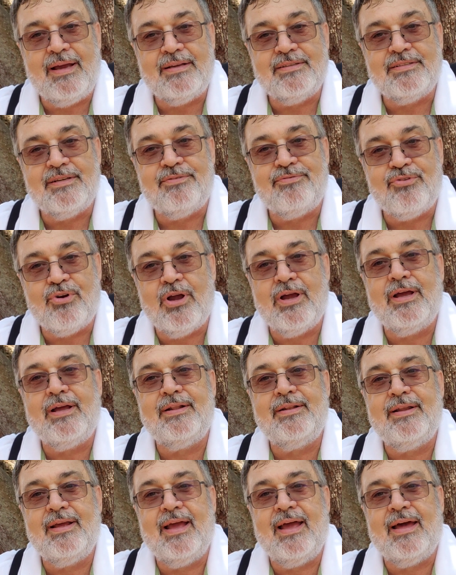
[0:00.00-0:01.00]
as a
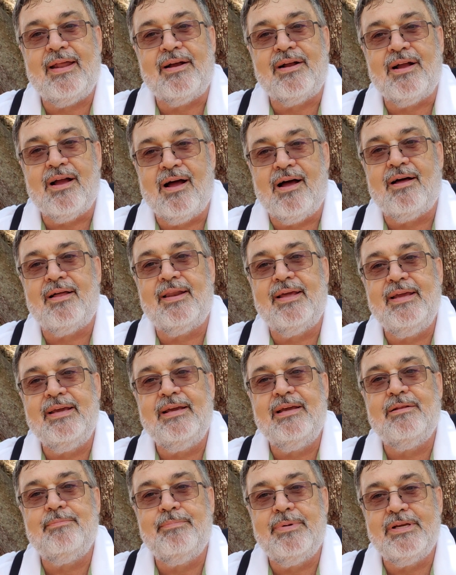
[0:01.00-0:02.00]
friend and a
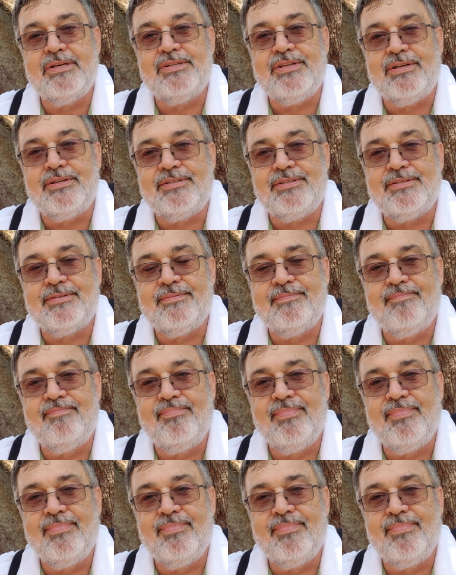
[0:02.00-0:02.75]
colleague in business.